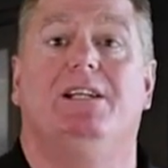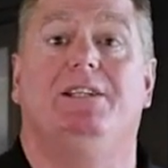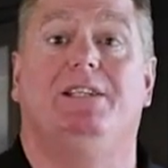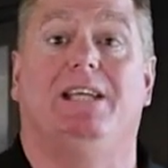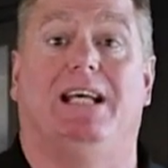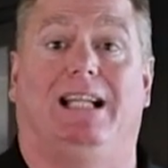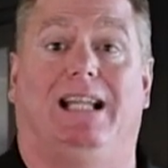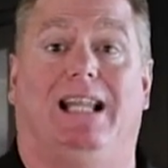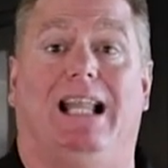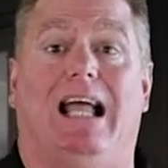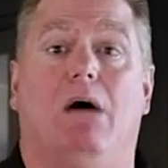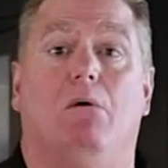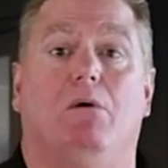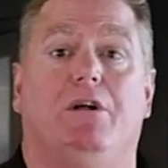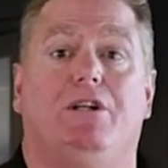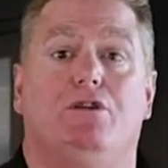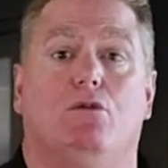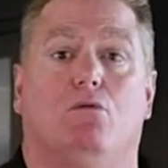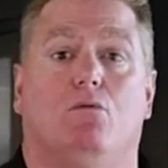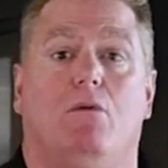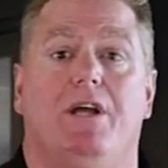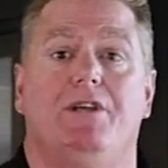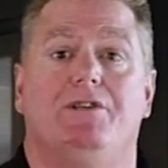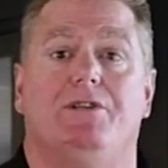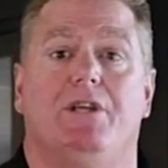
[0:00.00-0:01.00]
that allow it to
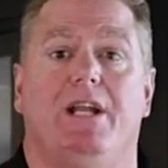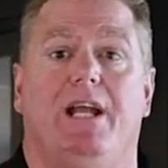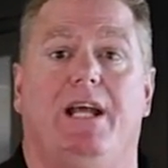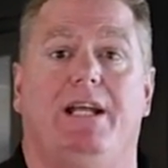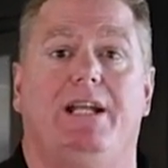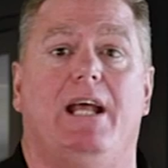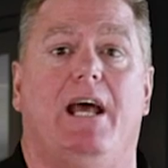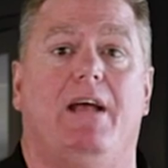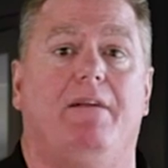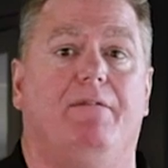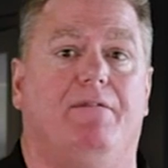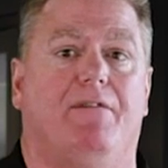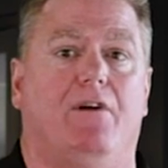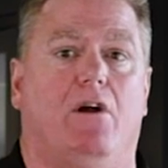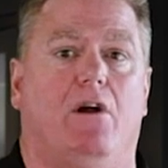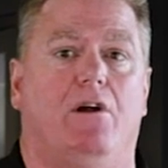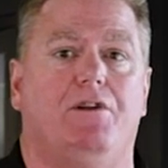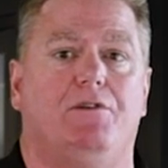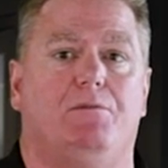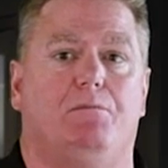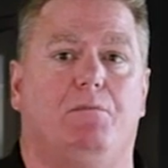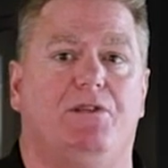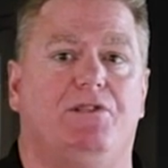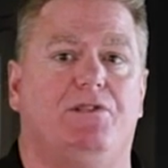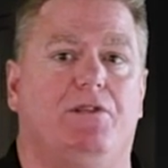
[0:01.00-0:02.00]
resonate at very
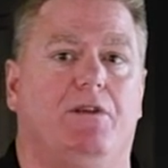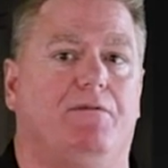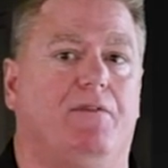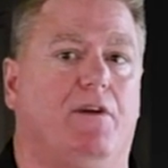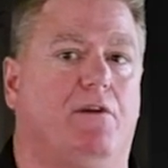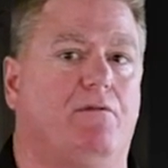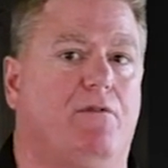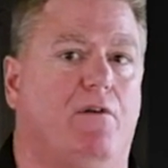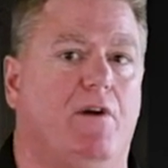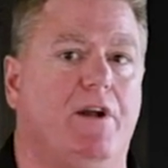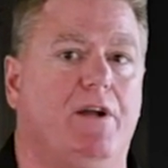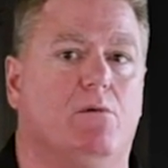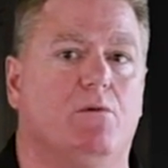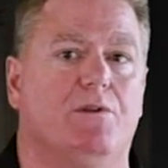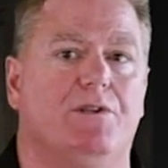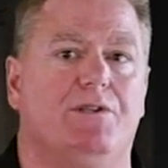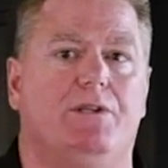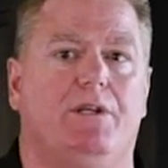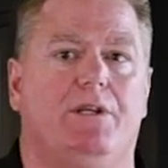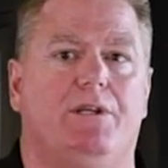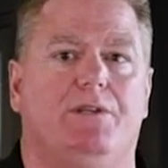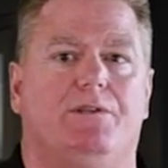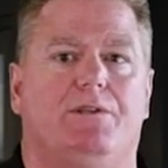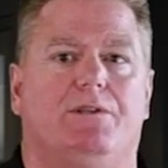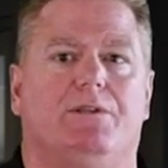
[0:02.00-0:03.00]
specific
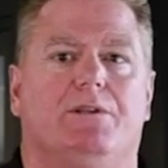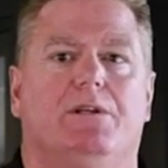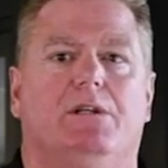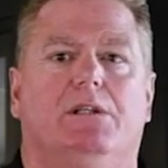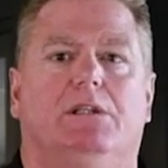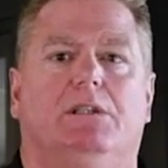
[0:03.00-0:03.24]
frequencies.